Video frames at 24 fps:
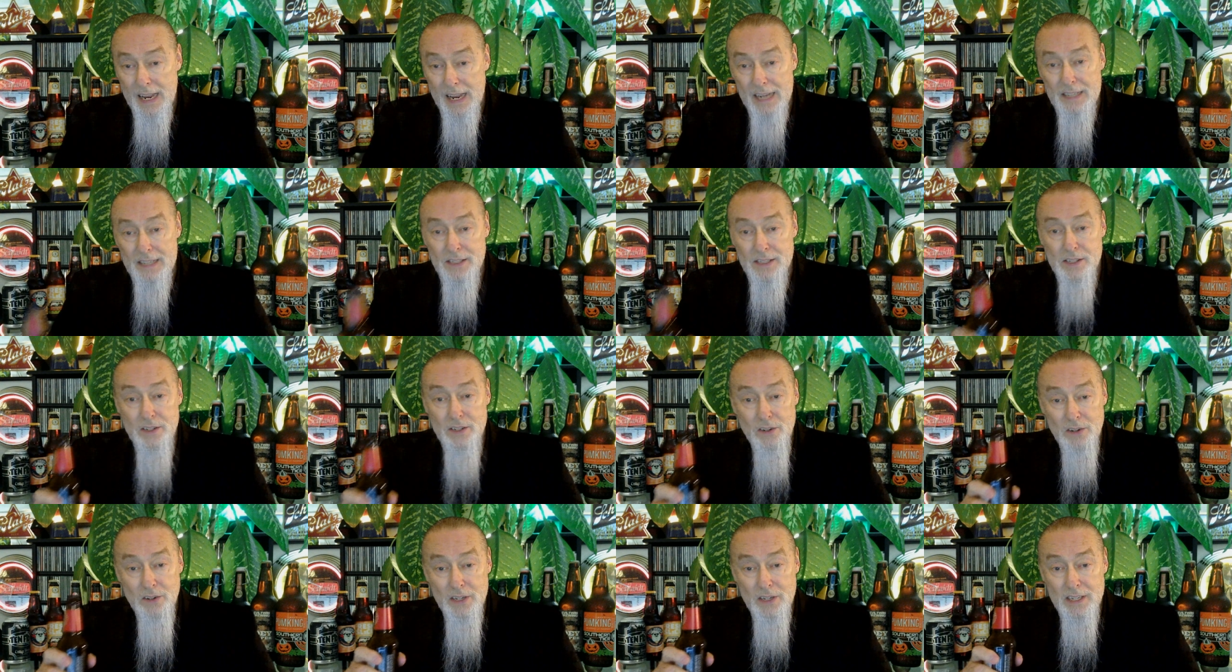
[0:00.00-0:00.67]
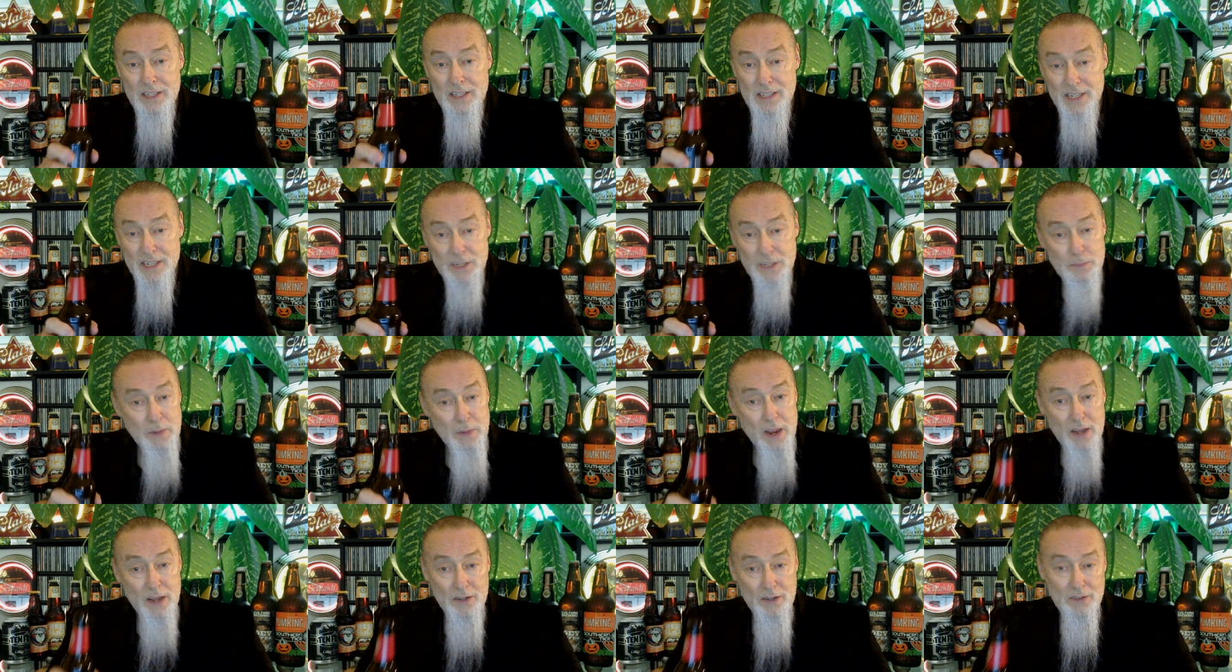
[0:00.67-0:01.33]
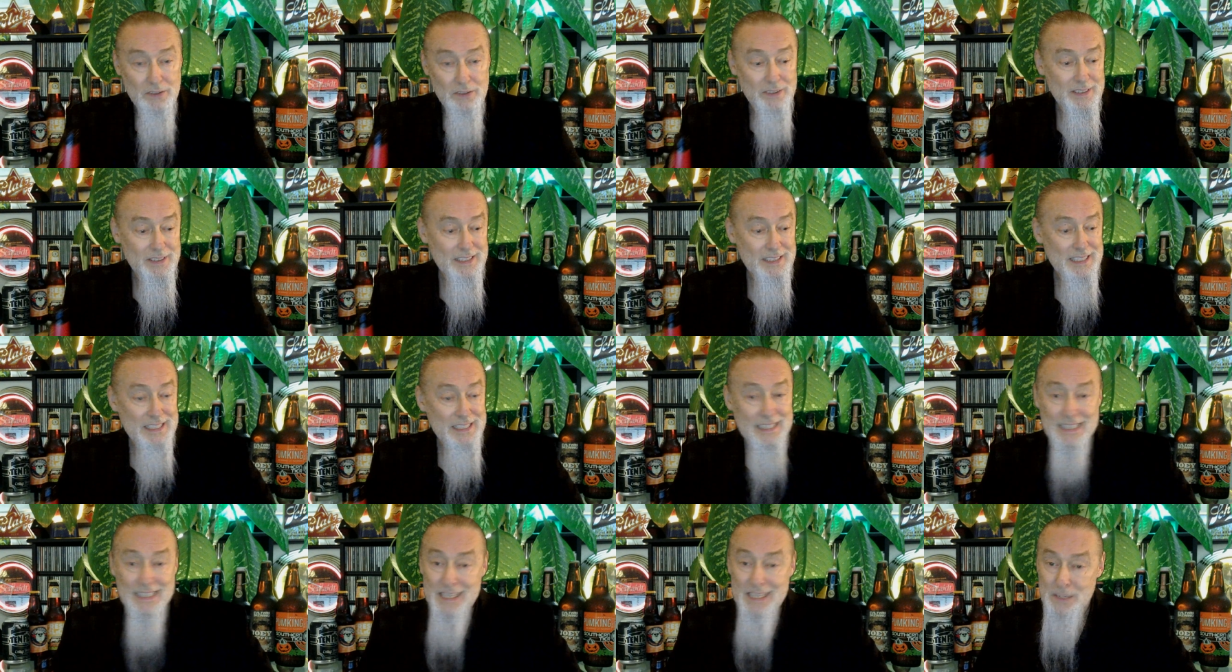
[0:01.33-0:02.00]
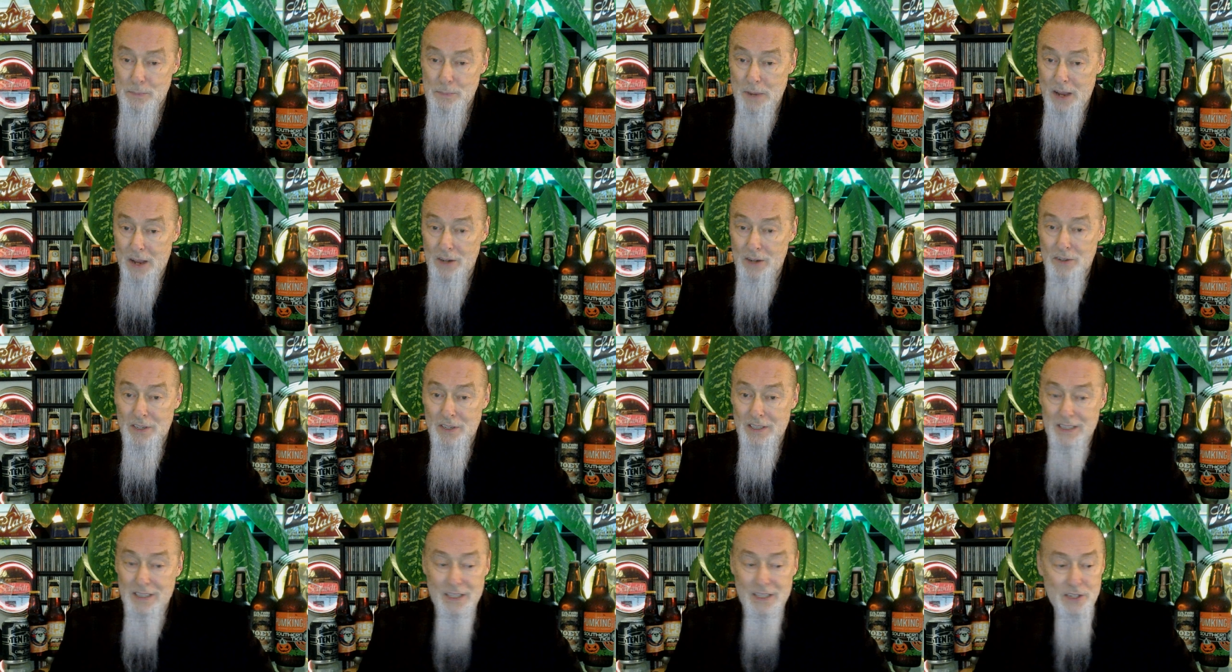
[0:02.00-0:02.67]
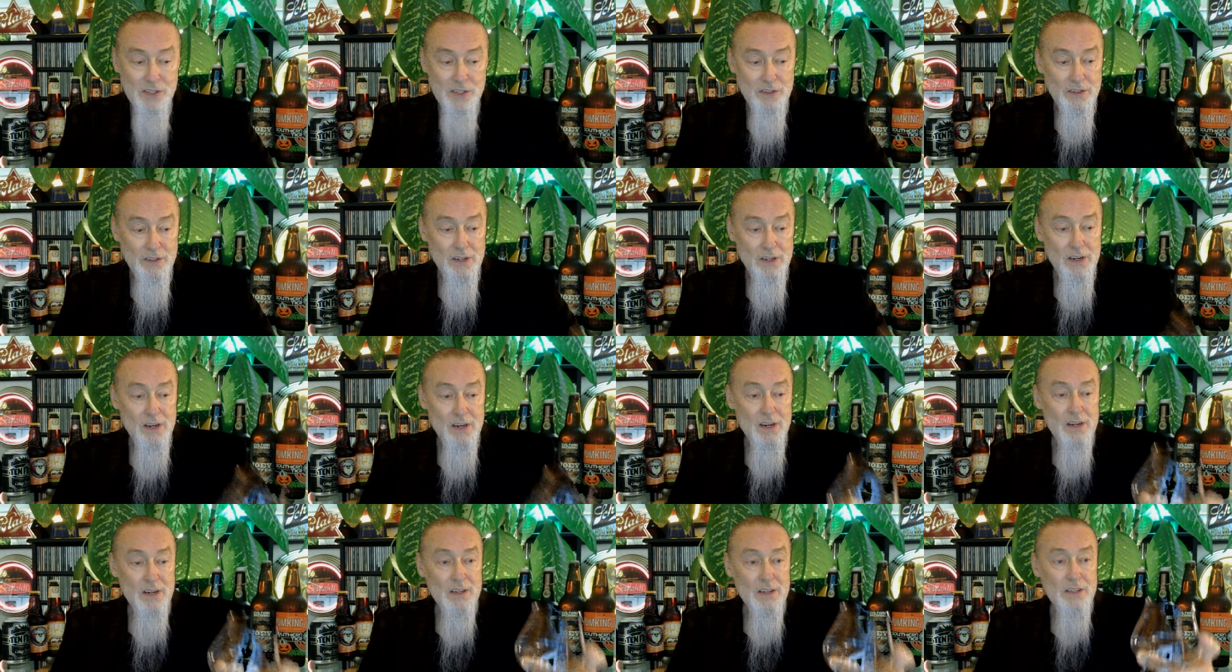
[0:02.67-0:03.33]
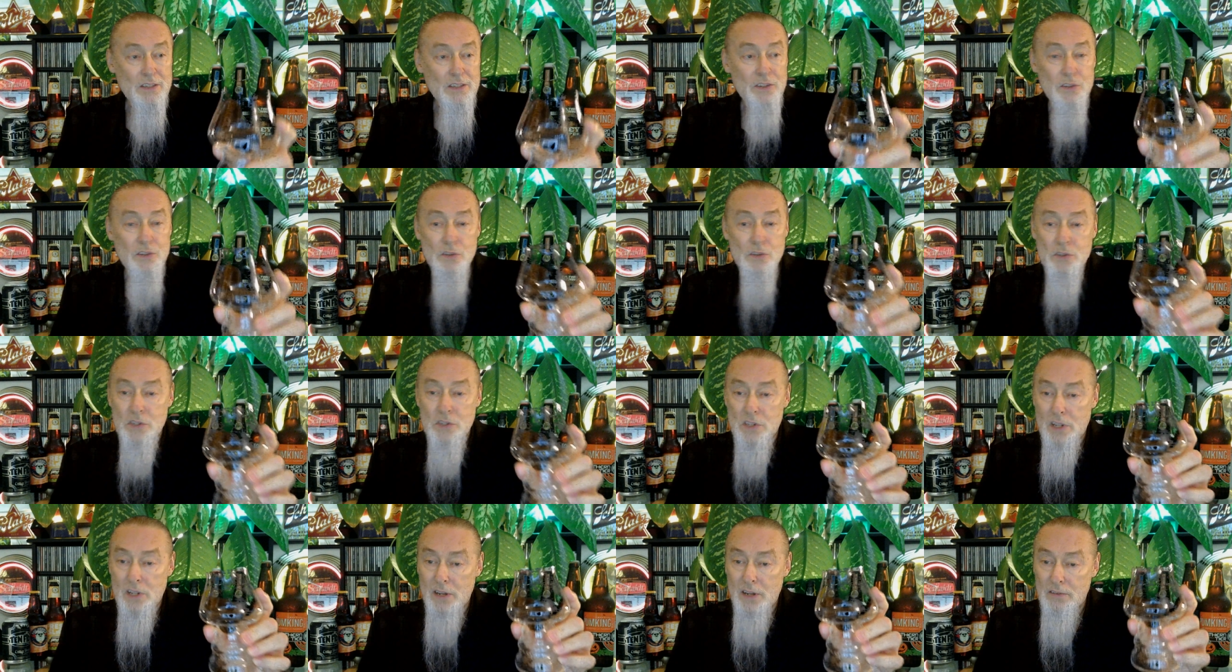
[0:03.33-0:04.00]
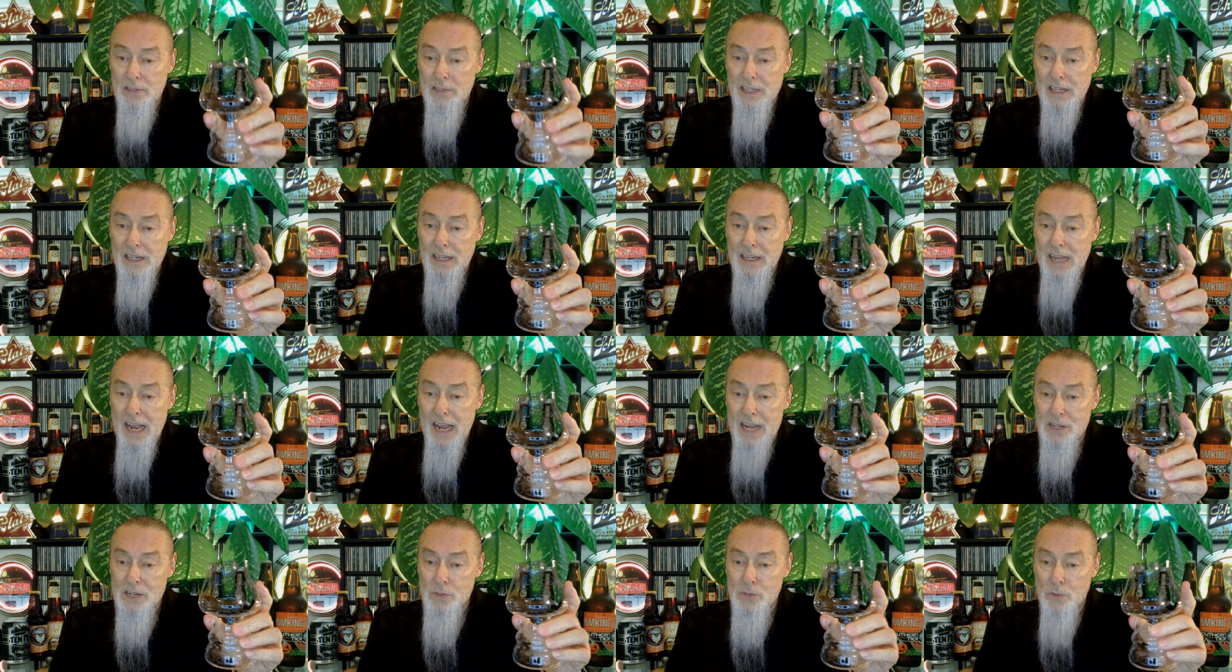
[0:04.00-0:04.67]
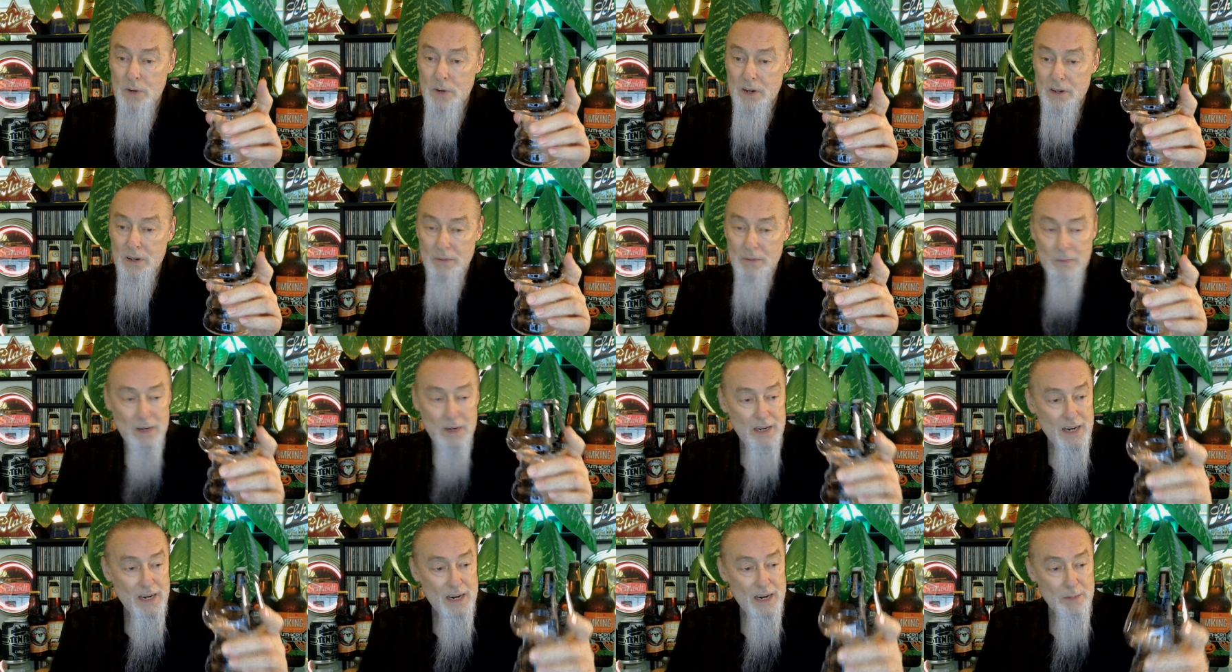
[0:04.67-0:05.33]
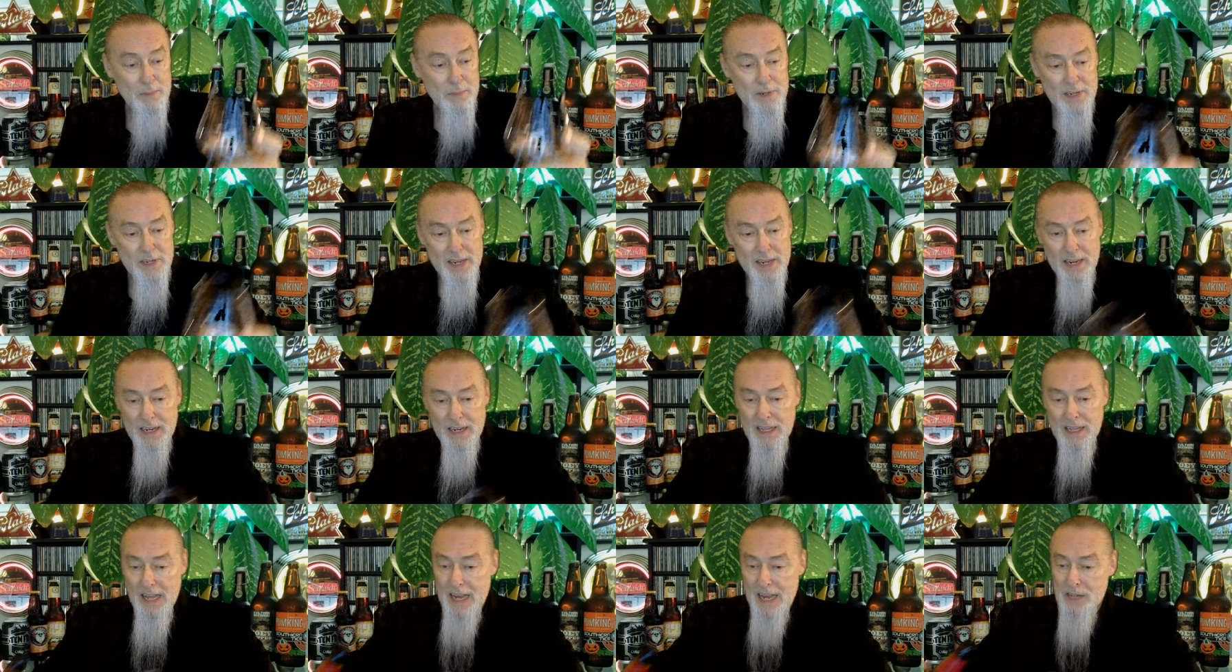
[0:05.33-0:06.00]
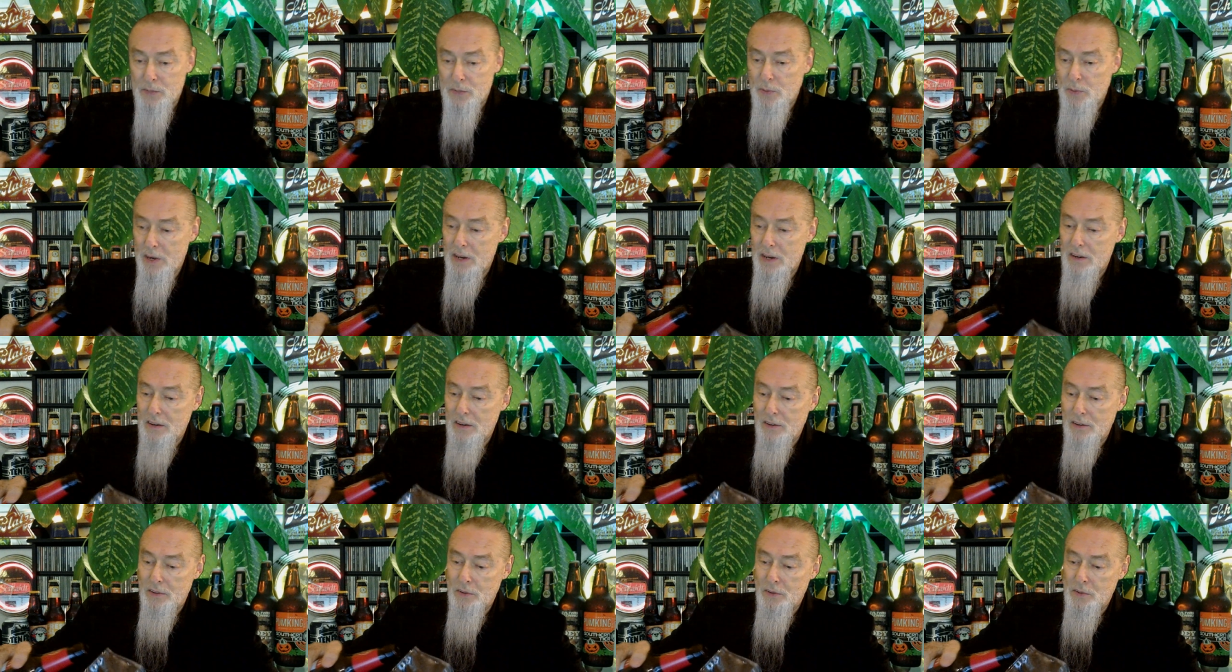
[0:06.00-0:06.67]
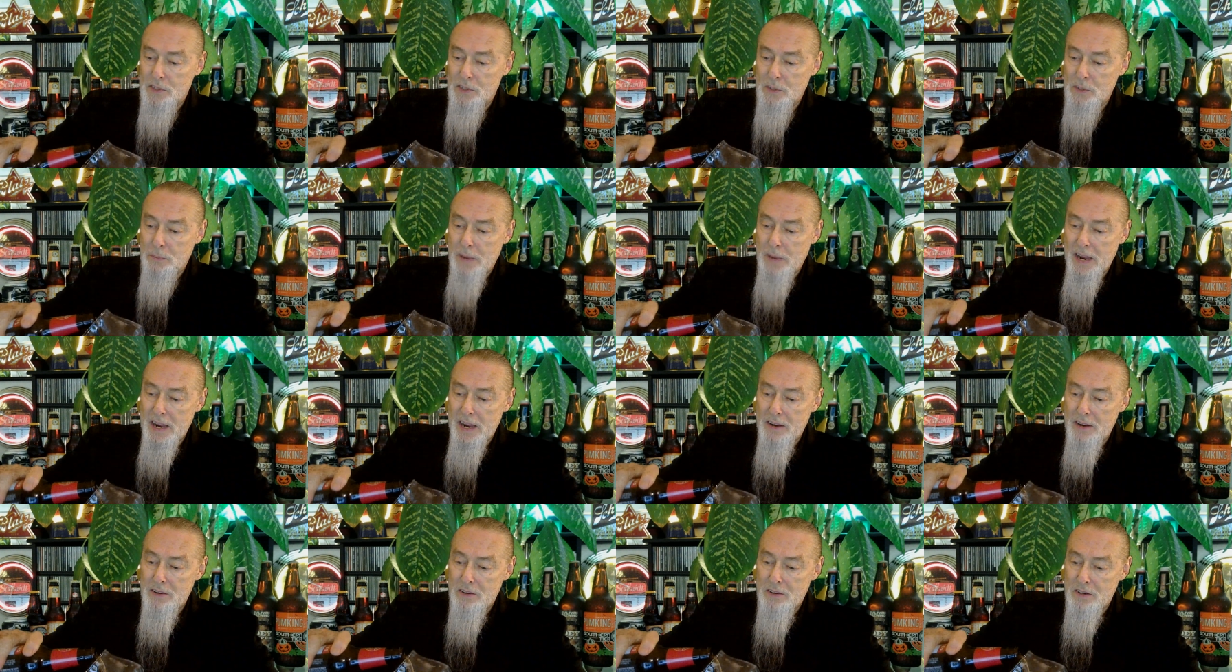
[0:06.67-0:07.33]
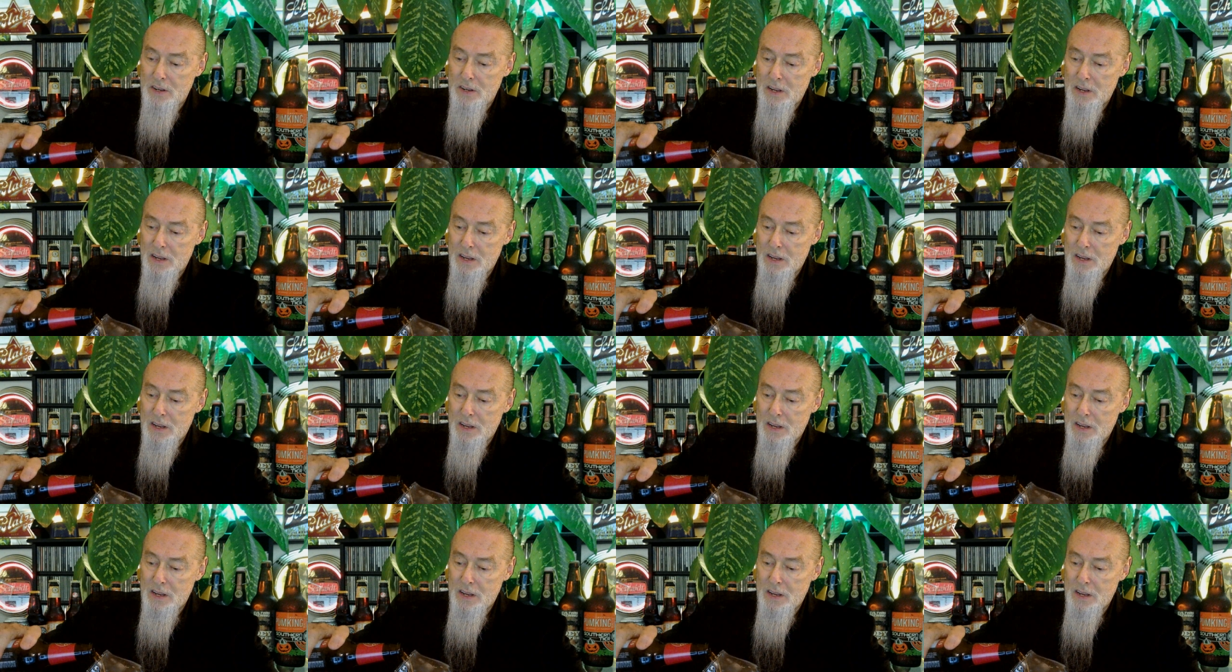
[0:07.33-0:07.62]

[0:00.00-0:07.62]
And so is this bottle. It is bottle conditioned. You use this lovely glassware, my IPA glassware, although it's a pale.